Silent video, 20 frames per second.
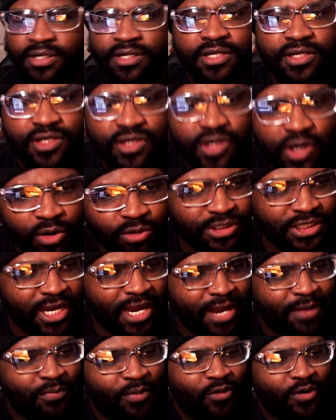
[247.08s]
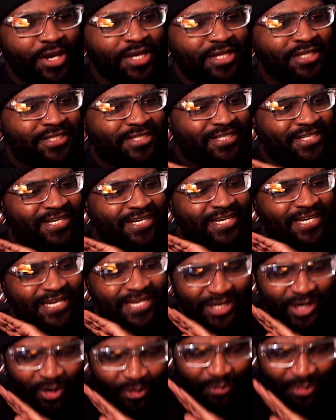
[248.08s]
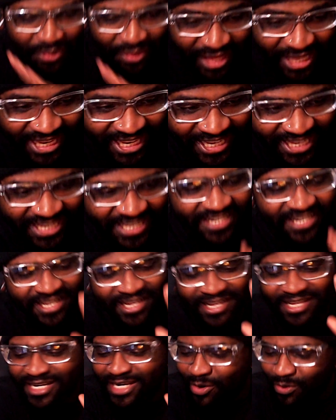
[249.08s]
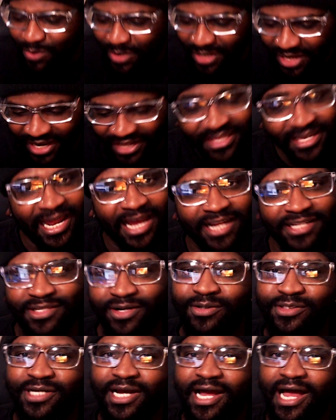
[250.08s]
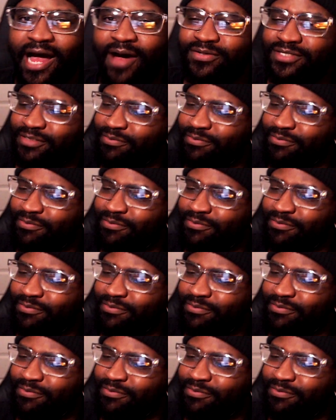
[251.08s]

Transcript: No checkpoints. No thinking. No nothing. I told y'all I was a